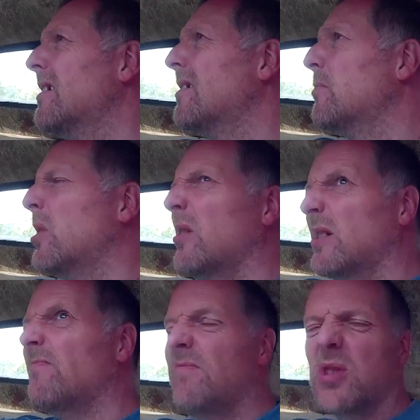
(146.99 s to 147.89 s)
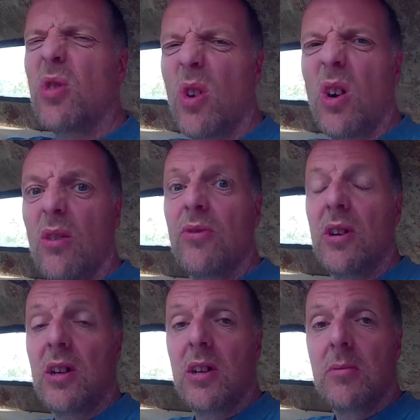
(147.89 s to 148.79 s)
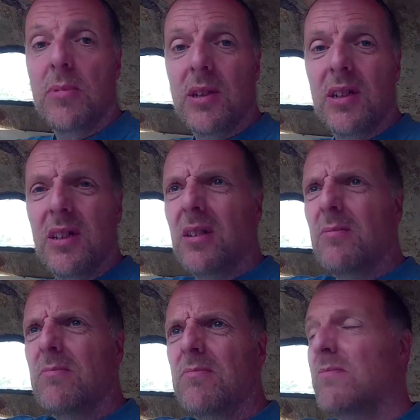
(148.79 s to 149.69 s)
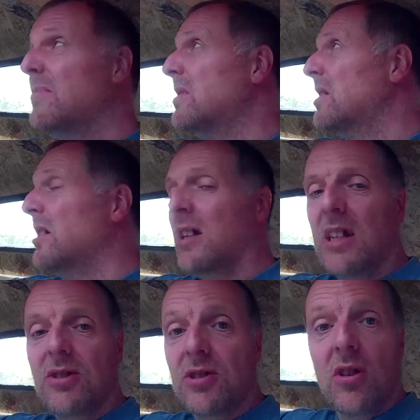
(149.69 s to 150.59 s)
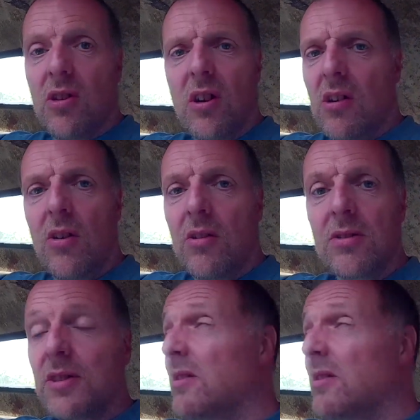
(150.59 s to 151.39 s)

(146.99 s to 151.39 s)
Well, it, sort of. But um it's not hard.